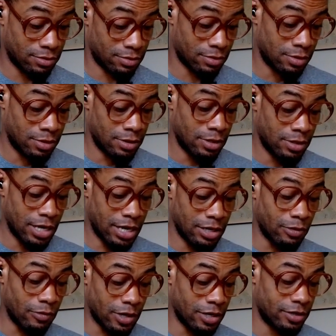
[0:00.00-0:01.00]
Eight of
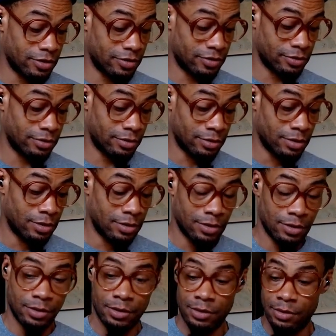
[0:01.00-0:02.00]
Wands.
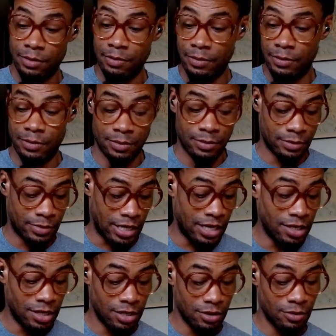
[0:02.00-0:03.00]
Thank you,
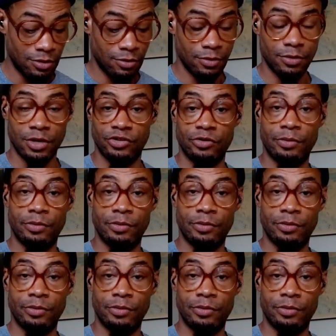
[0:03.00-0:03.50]
because you made a